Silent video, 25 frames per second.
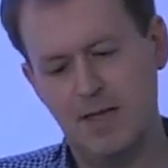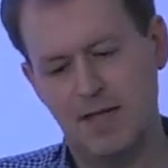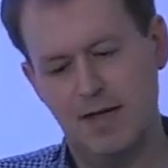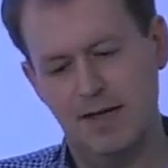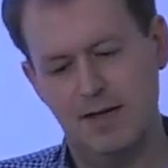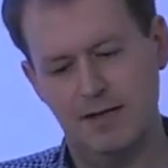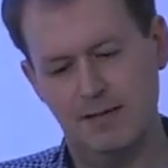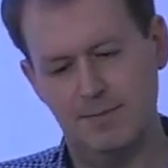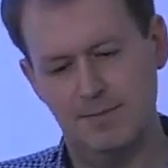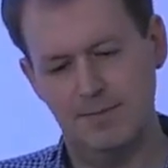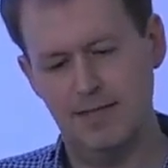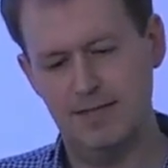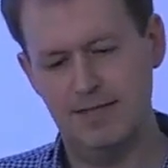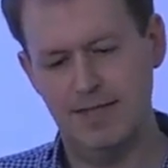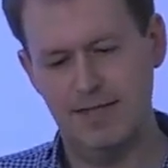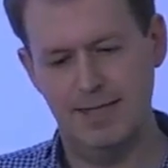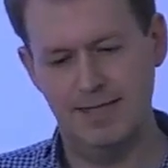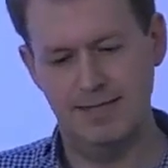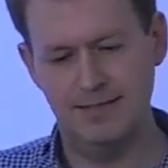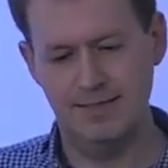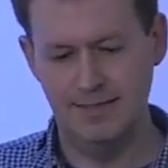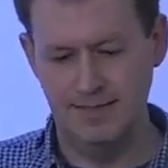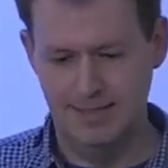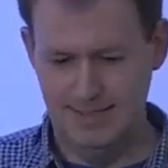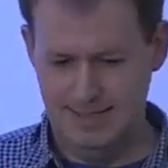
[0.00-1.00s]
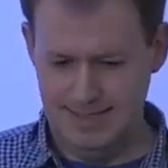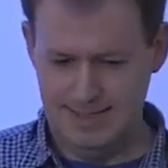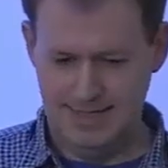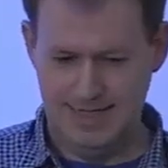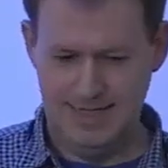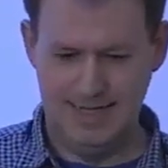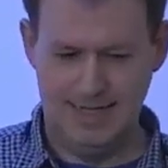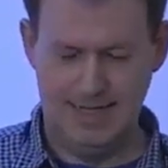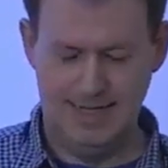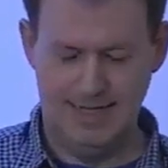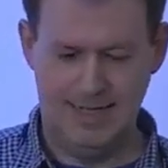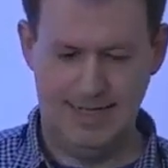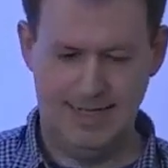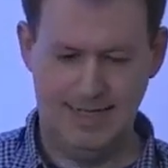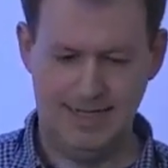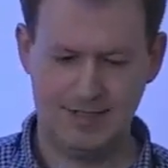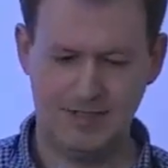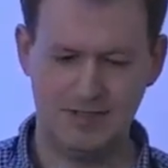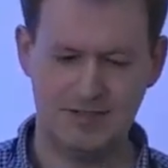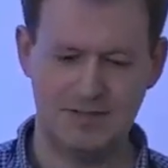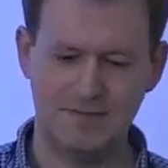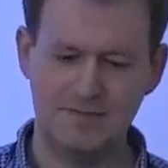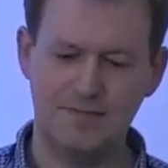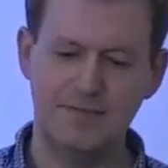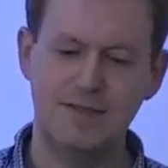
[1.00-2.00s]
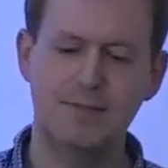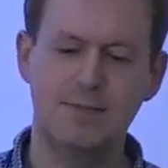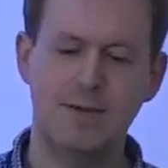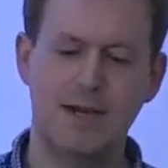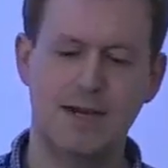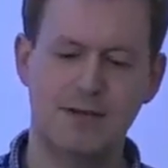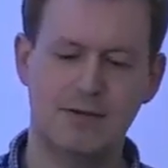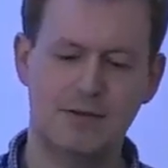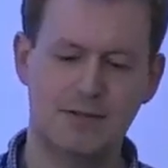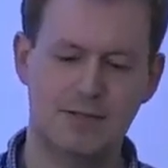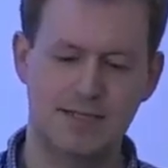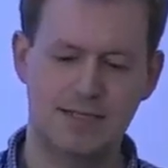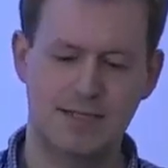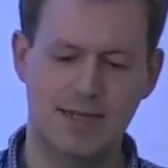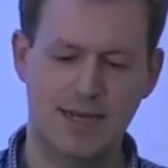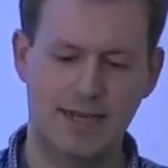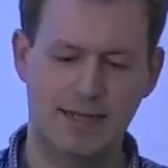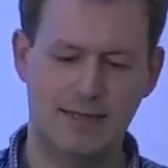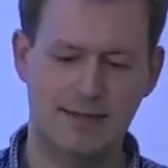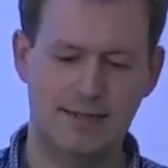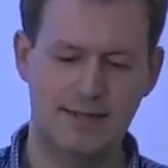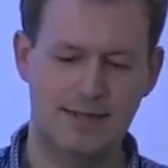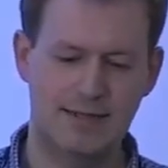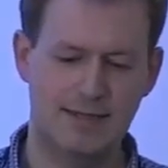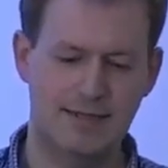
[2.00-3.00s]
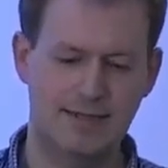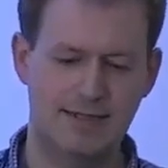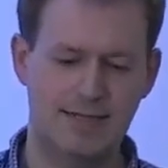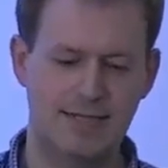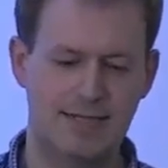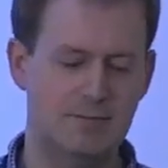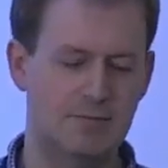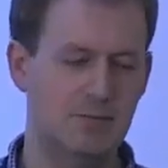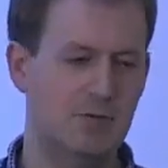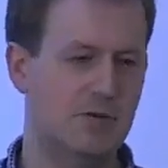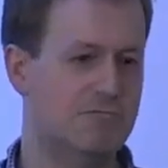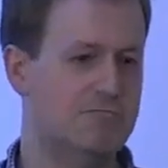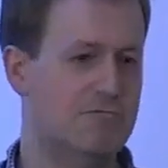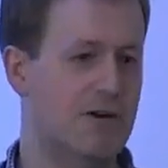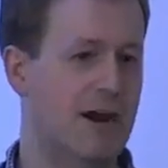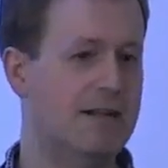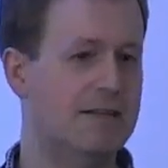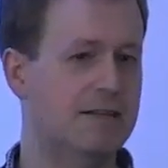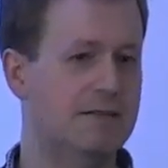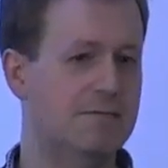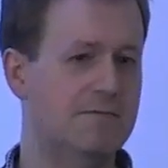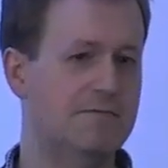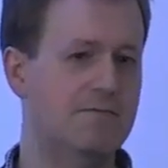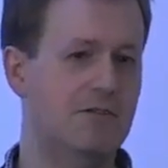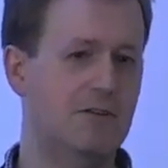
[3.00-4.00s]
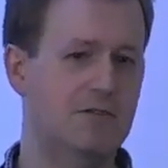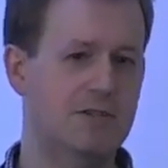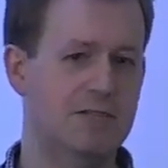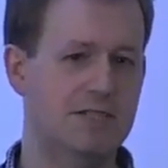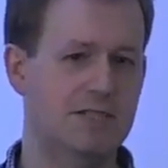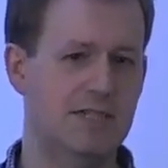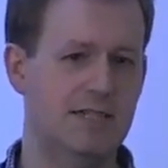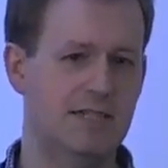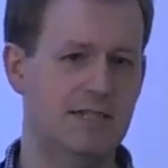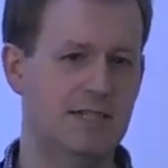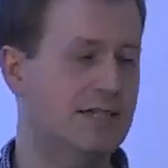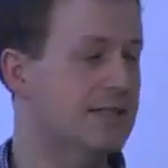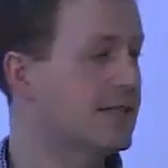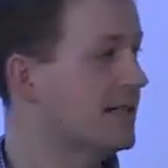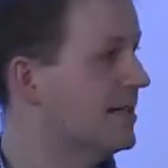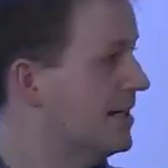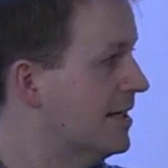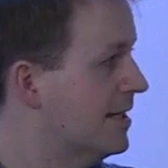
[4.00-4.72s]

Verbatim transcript: Um, and then uh, I got some feedback on the deck that it needed more random forest in it.